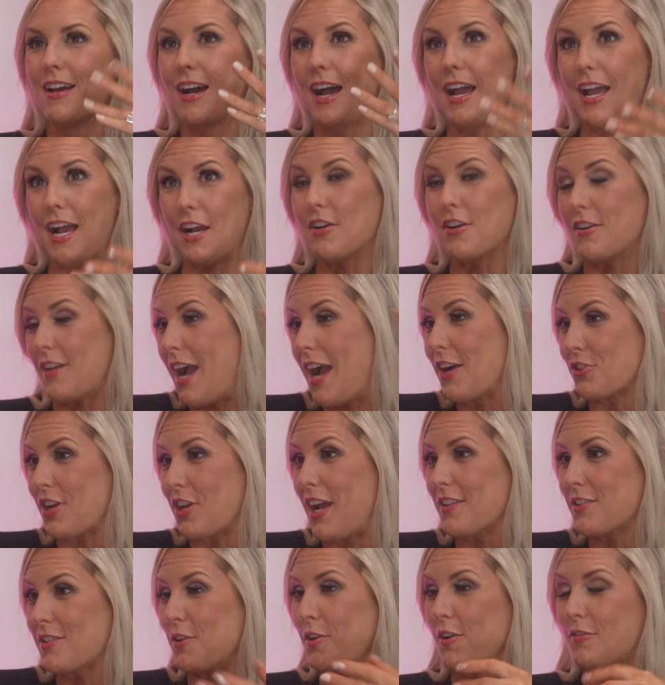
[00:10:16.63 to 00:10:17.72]
I actually
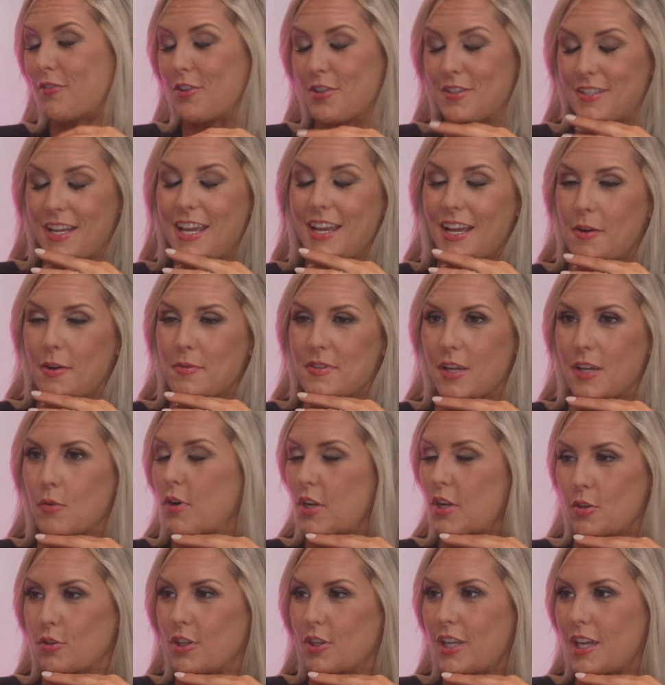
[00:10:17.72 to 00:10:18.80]
asked on our first date, I was like,
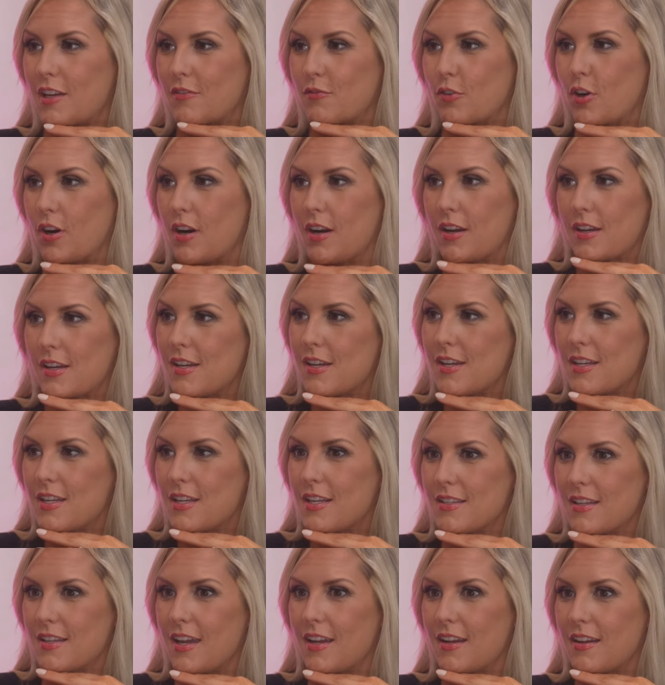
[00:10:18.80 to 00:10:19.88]
what are you looking for?
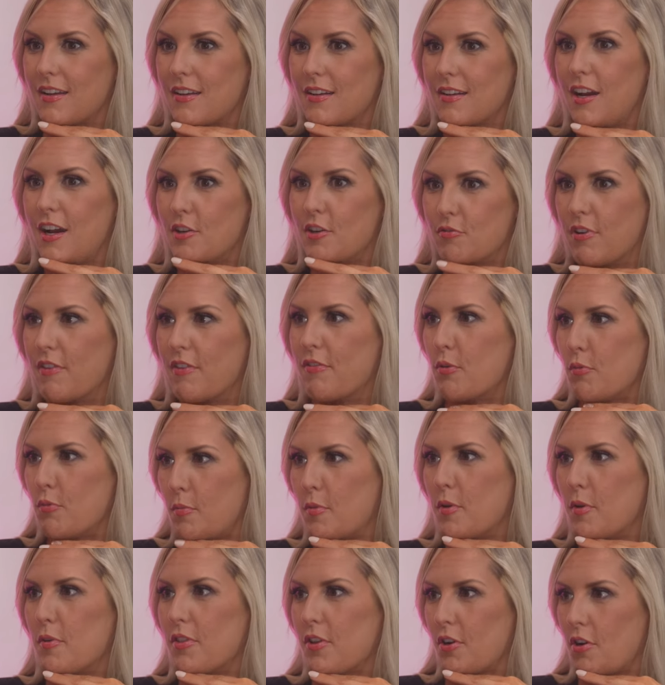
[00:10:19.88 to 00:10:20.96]
He's like, a driven
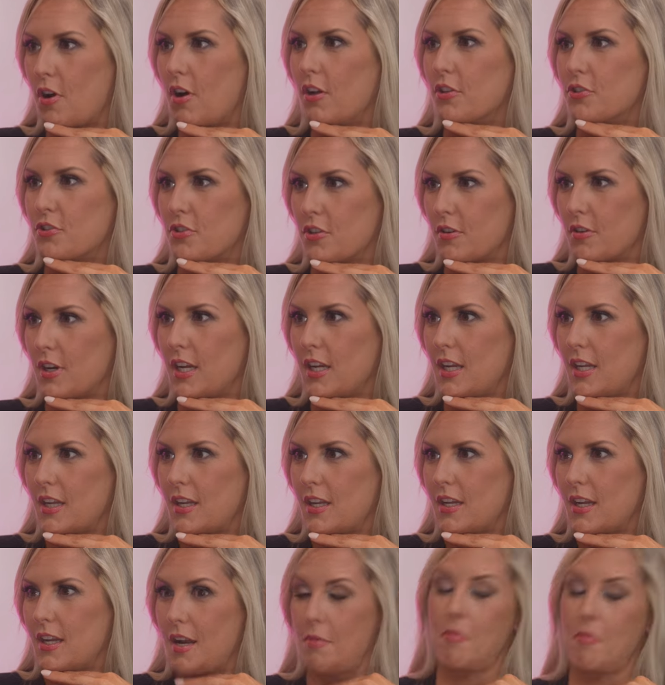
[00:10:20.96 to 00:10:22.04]
woman with a college degree.
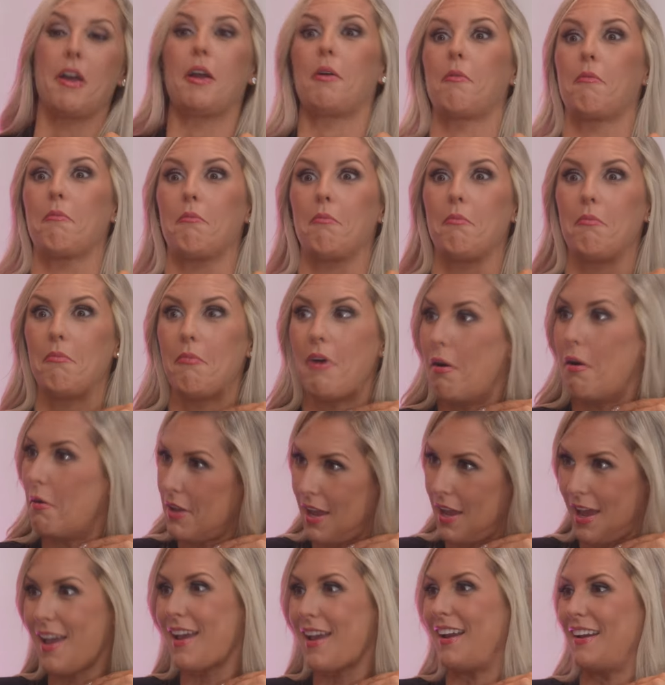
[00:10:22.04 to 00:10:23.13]
And I'm like,
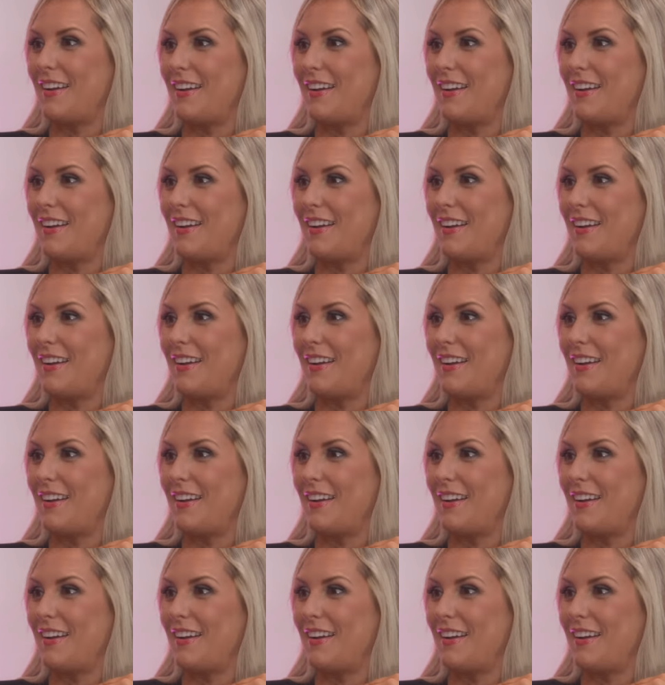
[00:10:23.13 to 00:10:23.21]
okay.